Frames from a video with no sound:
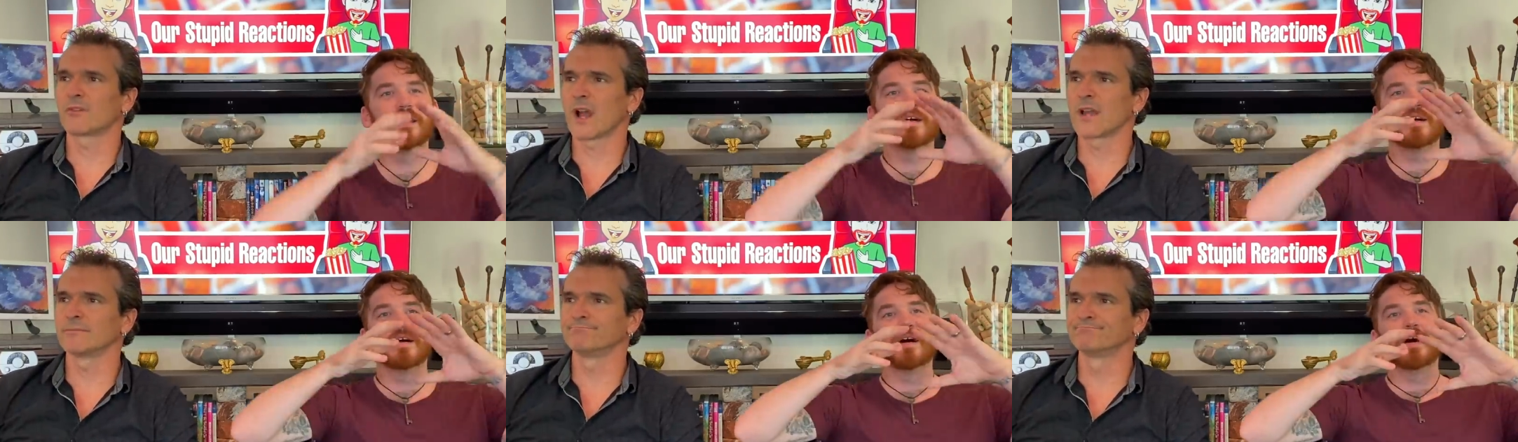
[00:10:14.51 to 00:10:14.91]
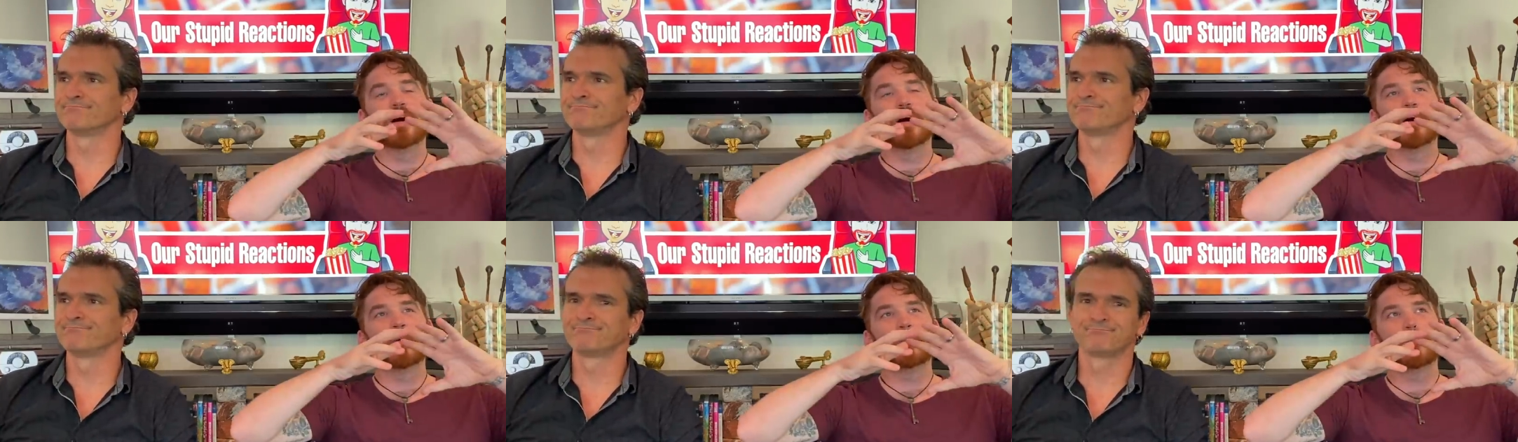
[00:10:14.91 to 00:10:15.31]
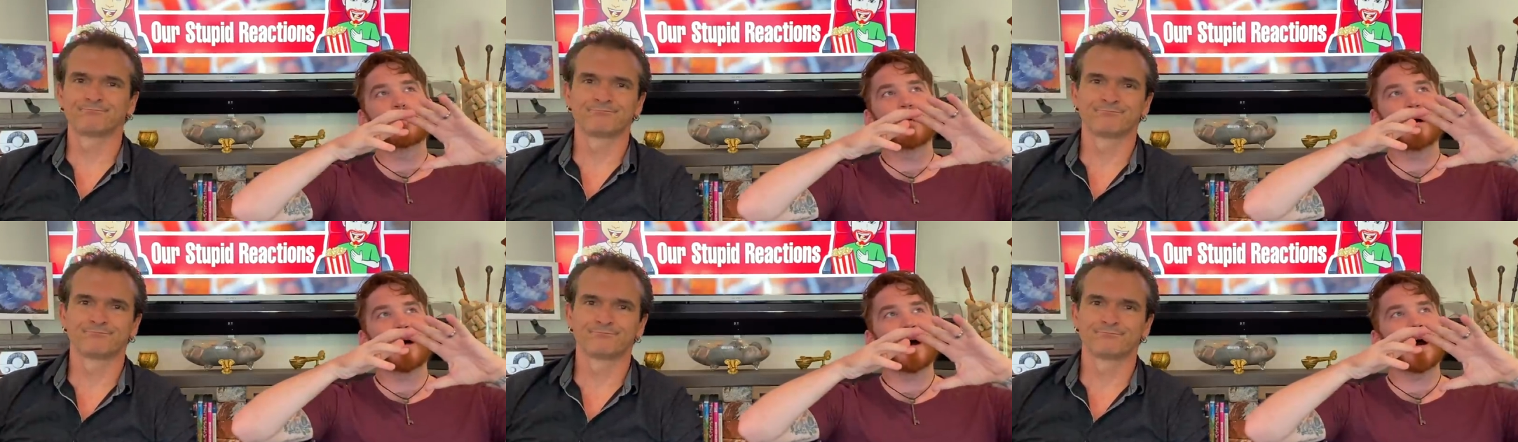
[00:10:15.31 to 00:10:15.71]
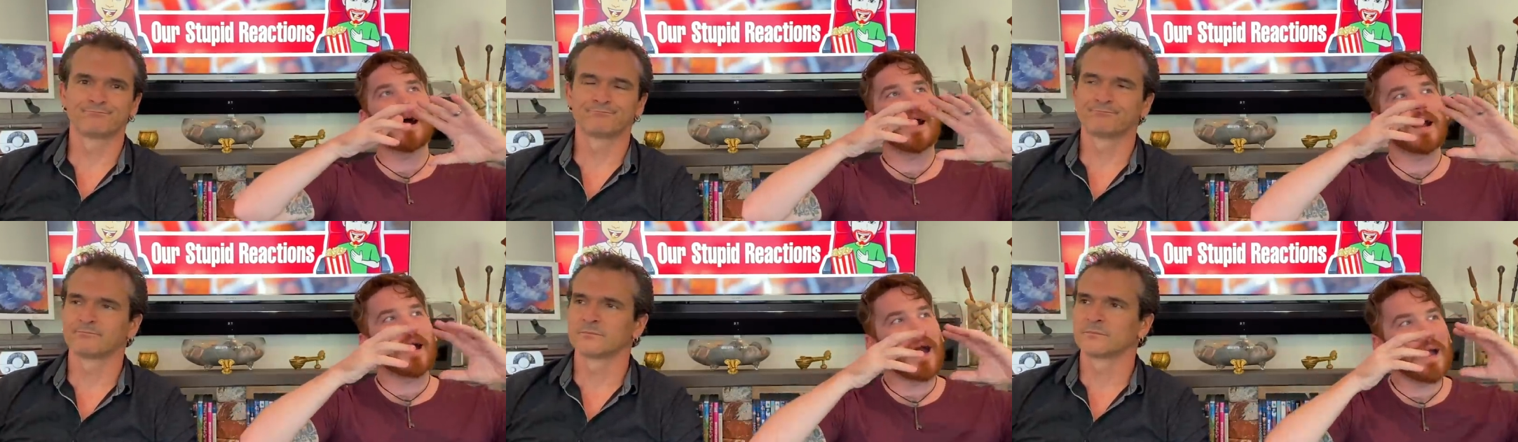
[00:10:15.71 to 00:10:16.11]
Speaker 1: right.
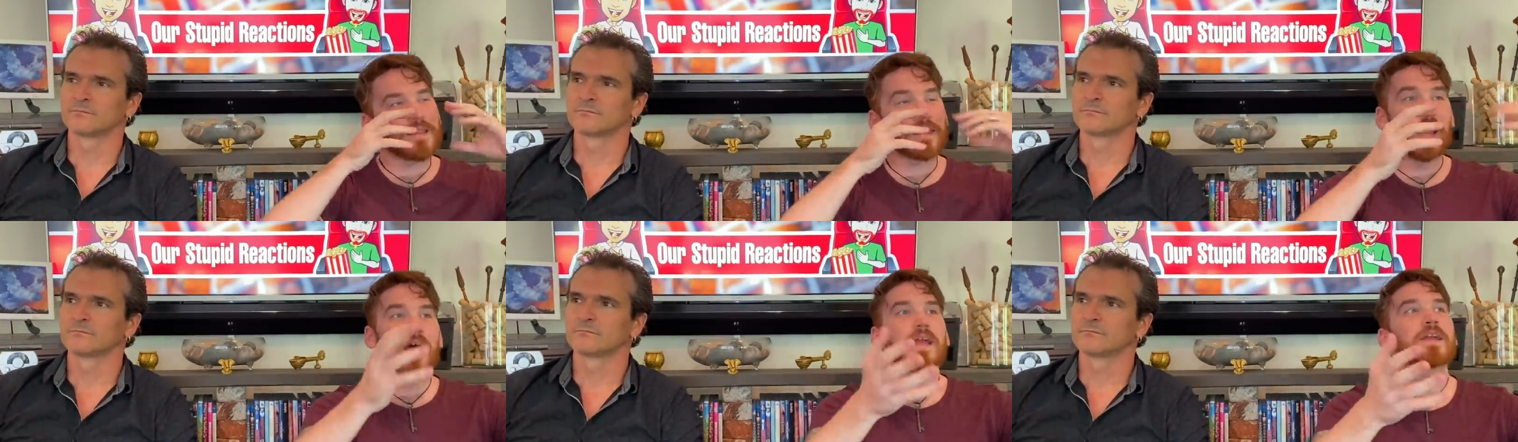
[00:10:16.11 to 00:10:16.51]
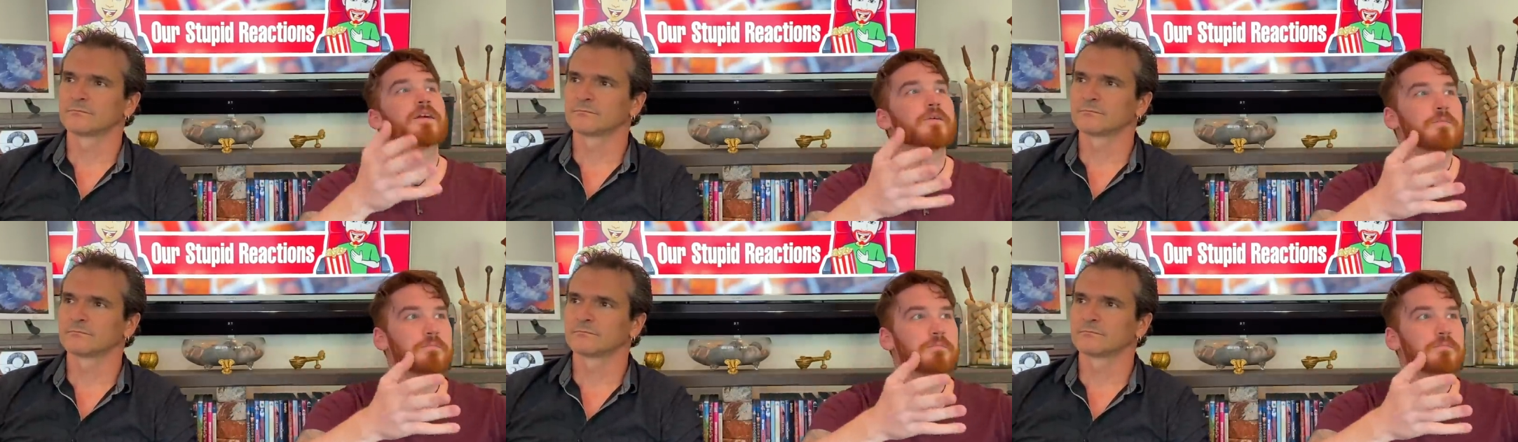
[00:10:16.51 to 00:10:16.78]
I like